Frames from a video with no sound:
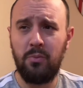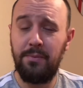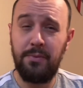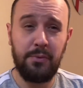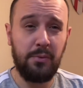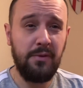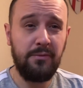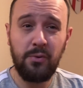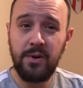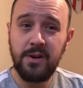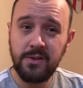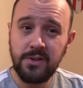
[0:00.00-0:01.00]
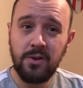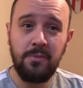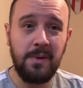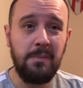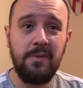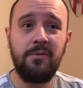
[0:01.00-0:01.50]
3-4 years ago,
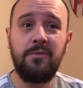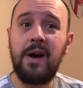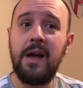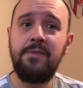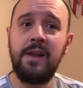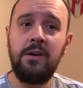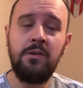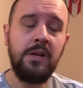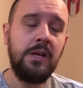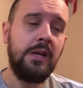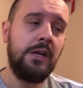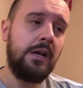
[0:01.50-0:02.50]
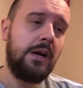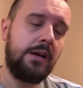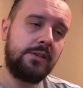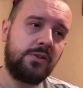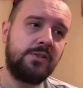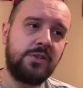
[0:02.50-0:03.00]
maybe even 5 now.
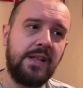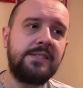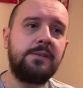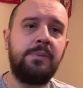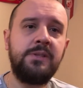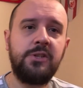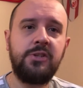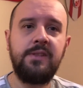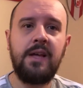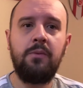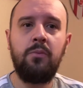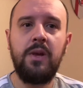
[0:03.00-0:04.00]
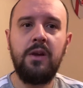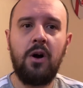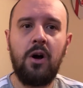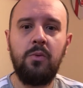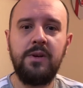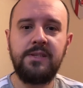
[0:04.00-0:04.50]
So that's a position that we
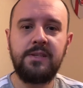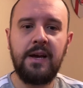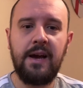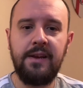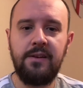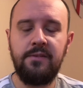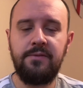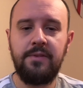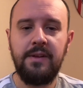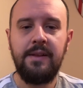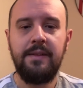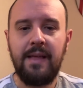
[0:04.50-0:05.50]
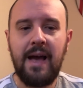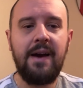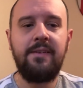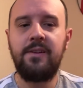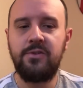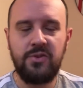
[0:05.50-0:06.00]
always kind of
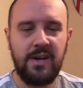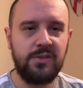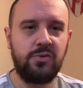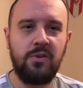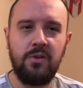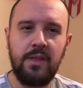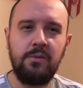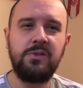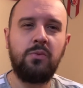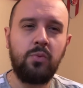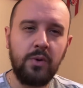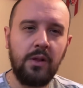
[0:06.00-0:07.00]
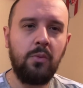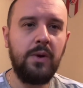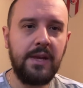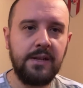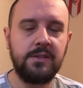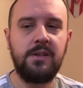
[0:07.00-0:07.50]
hadn't addressed, or that was a real
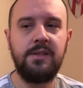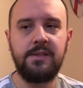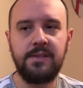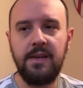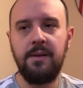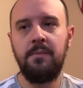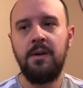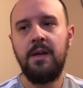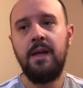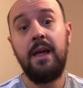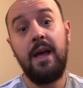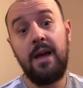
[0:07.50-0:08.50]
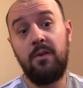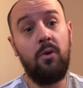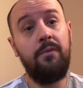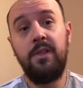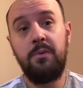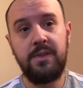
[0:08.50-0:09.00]
weakness on this team. And
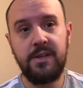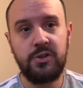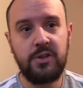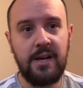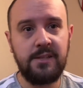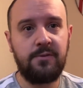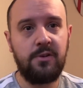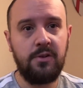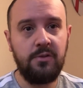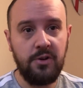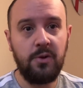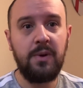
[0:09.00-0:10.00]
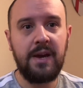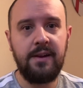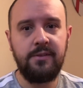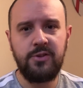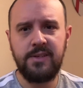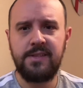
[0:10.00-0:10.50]
hopefully with this transfer, we kind
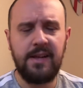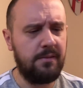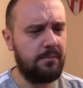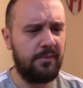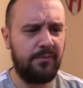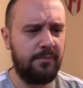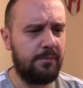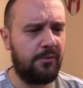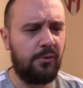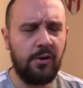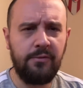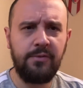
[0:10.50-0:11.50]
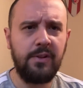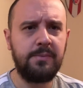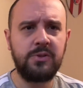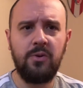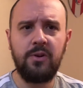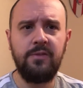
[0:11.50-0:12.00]
of address that. And before Filip
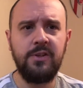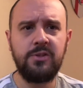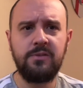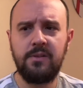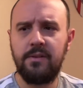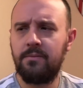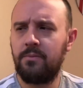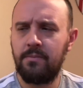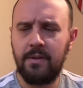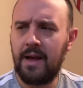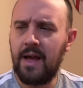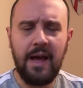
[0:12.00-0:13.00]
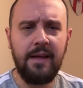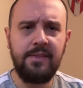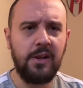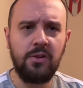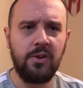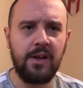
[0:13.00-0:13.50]
Stojkovic, I
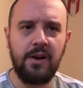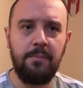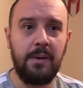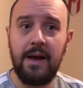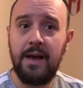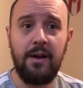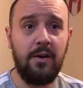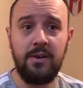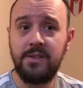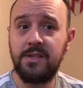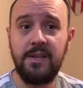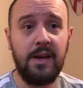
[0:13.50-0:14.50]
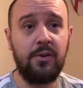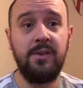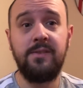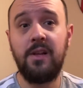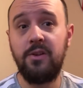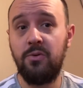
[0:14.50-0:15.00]
didn't look it up, but I honestly couldn't
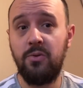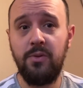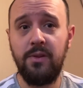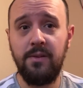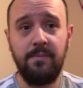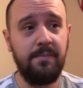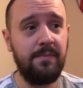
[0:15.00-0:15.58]
tell you who the